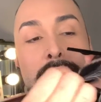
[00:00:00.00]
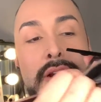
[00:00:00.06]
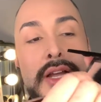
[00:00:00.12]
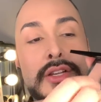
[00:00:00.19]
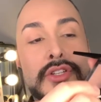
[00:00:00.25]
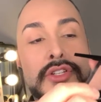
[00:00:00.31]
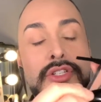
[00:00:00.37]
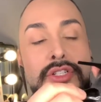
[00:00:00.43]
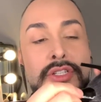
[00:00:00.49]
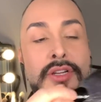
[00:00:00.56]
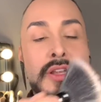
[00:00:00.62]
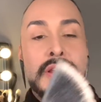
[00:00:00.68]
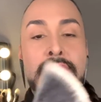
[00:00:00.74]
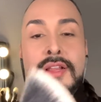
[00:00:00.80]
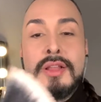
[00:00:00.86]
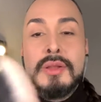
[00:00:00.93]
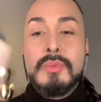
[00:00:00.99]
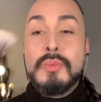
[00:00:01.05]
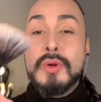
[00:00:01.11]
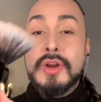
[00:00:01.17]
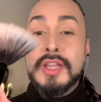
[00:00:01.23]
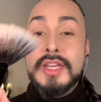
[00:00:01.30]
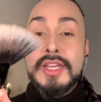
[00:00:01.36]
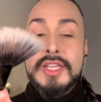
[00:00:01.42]
brush,
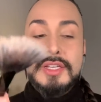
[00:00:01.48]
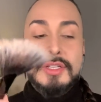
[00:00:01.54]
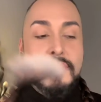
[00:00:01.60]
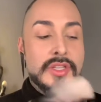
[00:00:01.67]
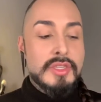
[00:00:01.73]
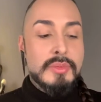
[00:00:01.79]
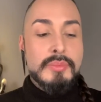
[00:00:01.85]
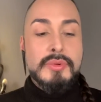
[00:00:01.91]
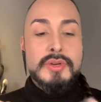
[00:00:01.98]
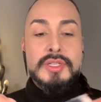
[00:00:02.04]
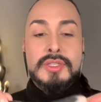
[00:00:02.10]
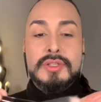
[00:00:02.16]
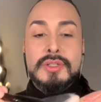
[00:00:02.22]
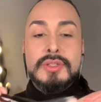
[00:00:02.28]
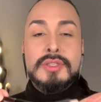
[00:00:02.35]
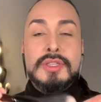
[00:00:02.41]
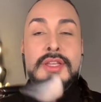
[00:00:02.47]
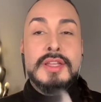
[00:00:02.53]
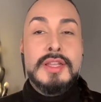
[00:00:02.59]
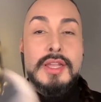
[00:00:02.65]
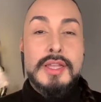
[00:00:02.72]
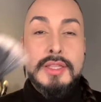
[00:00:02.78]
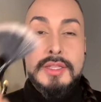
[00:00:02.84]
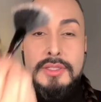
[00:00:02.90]
work it into the bristles,
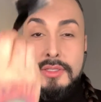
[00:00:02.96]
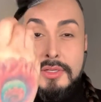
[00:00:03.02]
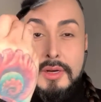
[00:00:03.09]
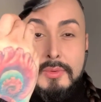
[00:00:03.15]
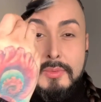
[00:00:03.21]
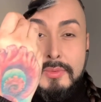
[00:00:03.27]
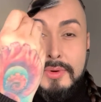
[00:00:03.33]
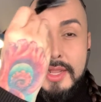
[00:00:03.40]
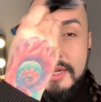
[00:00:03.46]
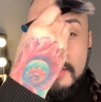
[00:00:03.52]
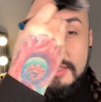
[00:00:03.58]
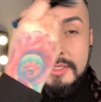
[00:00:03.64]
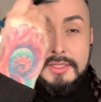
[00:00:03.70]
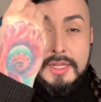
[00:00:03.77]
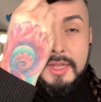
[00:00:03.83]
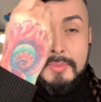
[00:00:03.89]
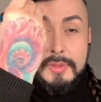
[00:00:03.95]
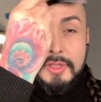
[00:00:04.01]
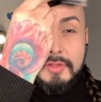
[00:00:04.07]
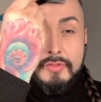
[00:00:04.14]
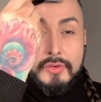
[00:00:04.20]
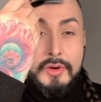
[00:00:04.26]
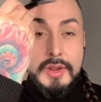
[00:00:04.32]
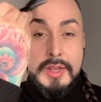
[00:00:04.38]
and then start right at the top of
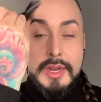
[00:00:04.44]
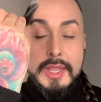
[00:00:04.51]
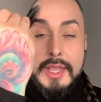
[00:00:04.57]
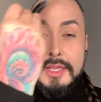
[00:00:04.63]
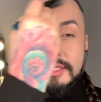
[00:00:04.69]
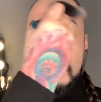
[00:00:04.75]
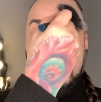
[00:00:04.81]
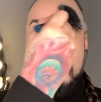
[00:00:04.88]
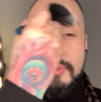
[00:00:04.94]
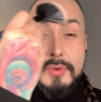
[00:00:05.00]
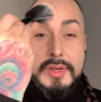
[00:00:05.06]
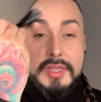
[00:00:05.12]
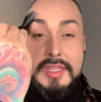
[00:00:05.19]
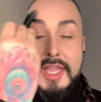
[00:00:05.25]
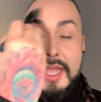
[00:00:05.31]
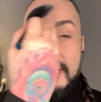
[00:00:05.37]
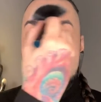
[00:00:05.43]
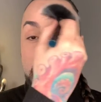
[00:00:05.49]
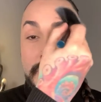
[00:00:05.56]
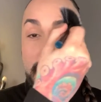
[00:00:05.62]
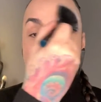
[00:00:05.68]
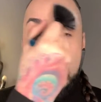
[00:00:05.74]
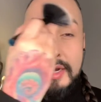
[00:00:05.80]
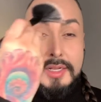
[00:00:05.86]
the forehead. As I bring that
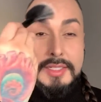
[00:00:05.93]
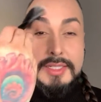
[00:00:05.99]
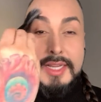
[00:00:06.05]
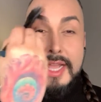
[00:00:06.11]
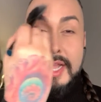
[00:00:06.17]
product